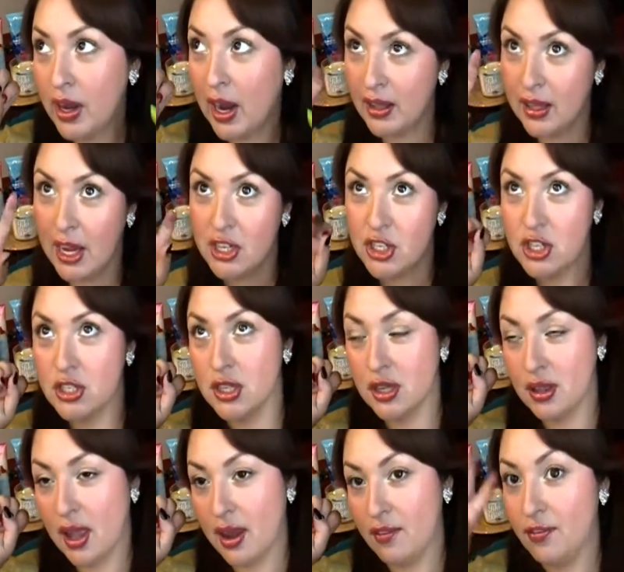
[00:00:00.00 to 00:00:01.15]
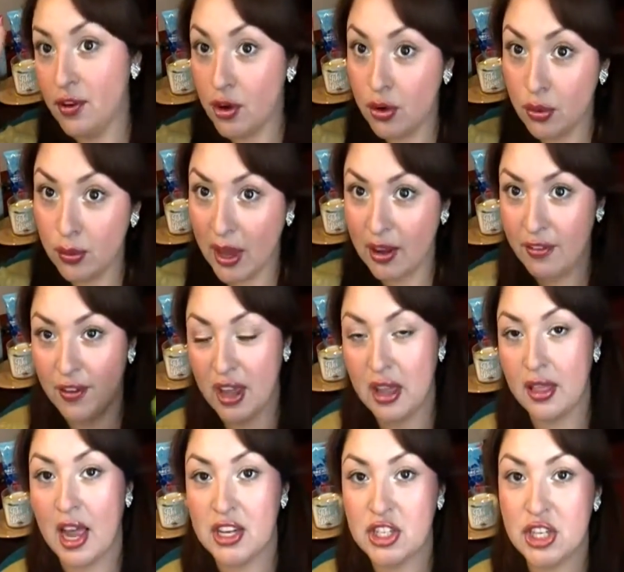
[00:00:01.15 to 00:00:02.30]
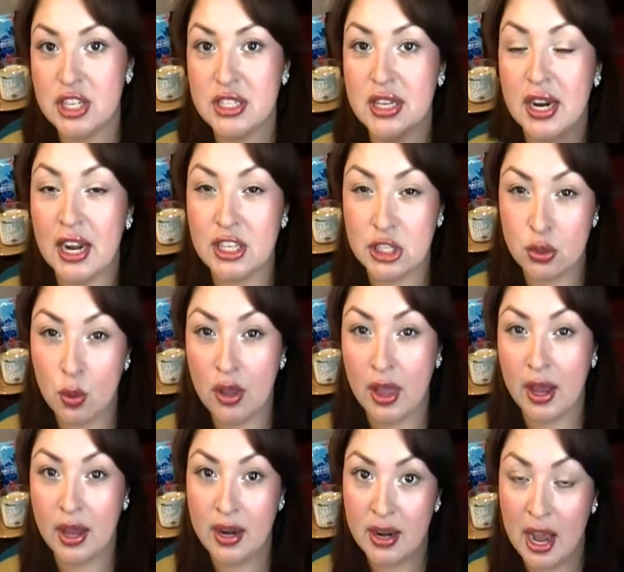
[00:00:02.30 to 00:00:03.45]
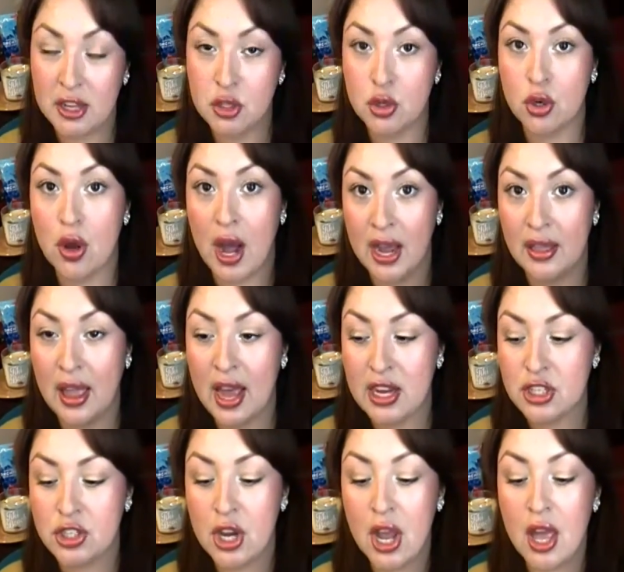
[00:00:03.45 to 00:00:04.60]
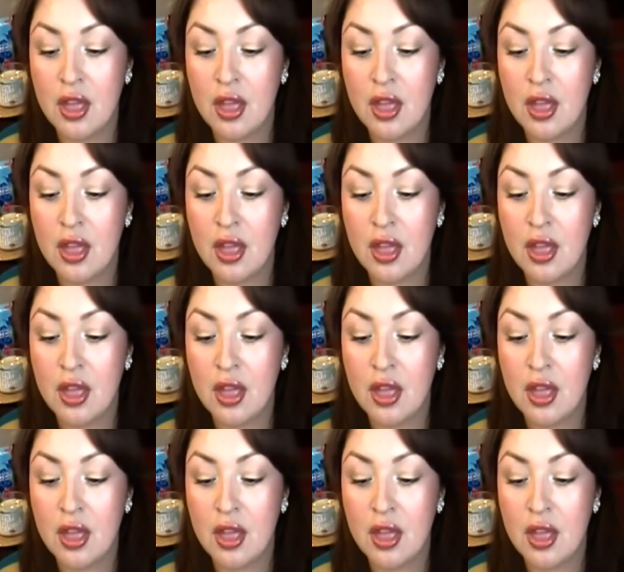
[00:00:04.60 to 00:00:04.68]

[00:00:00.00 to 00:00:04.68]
eyelashes look like boom, like fake lashes, and I just want like a natural eyelash.